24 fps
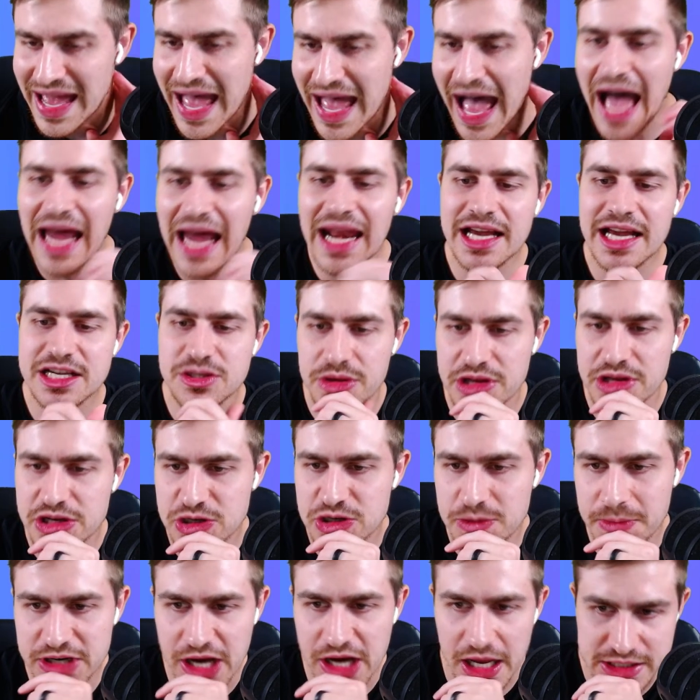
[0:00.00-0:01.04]
Alex with the
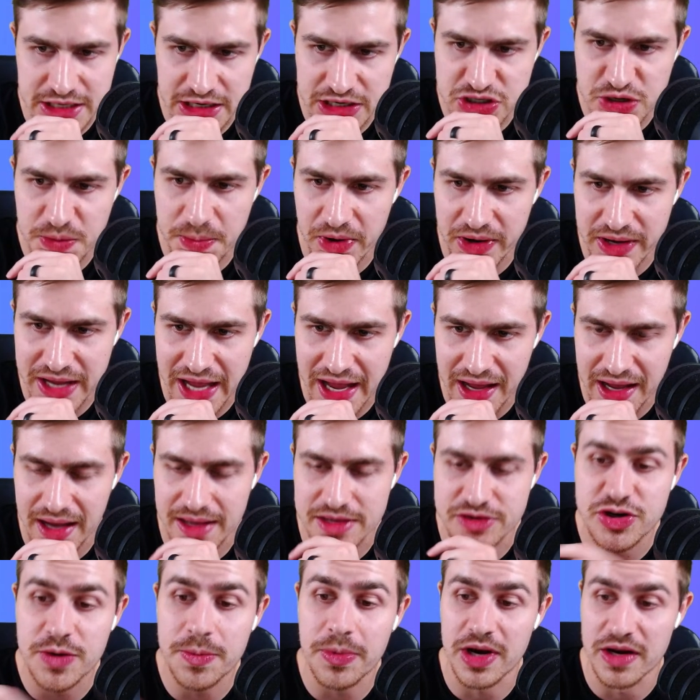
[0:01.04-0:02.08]
super chat saying
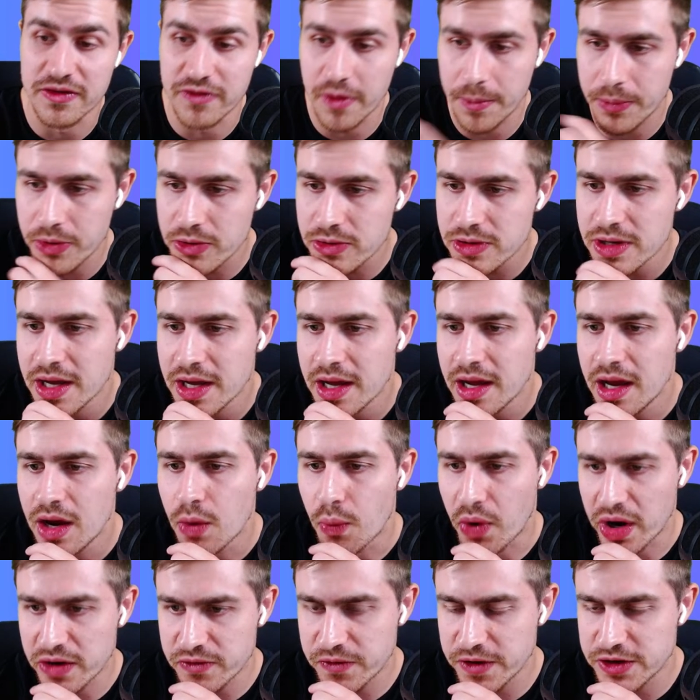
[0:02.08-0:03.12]
triple Liverpool,
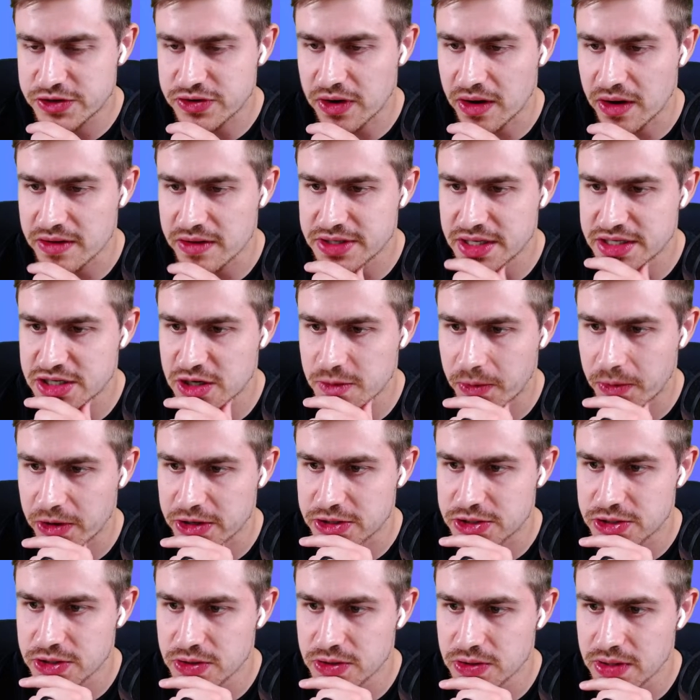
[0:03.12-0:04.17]
1 free transfer and
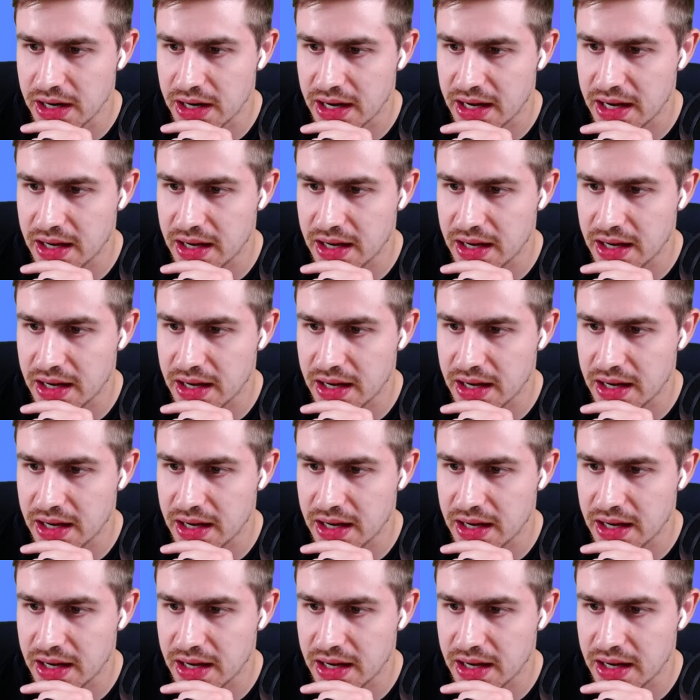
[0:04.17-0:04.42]
0.2,